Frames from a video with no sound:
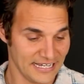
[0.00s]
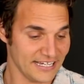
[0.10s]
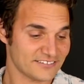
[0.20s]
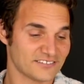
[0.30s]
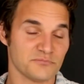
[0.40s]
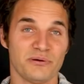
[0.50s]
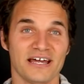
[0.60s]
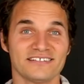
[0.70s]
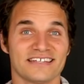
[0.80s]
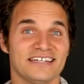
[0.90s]
It's the
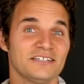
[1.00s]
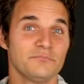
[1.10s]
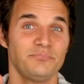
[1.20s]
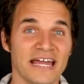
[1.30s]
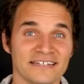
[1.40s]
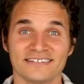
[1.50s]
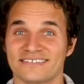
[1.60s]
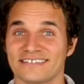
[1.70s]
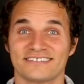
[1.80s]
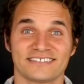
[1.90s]
best
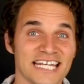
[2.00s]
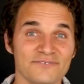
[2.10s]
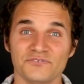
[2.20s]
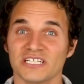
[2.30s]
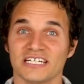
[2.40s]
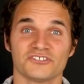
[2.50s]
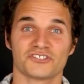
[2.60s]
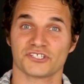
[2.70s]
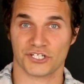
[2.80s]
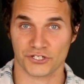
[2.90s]
independence and safety and
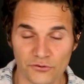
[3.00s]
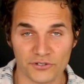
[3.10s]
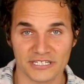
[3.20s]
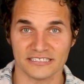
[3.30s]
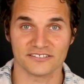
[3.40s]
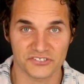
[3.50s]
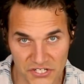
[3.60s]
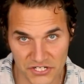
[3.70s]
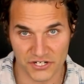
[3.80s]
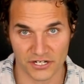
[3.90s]
security
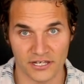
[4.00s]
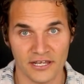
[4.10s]
decision.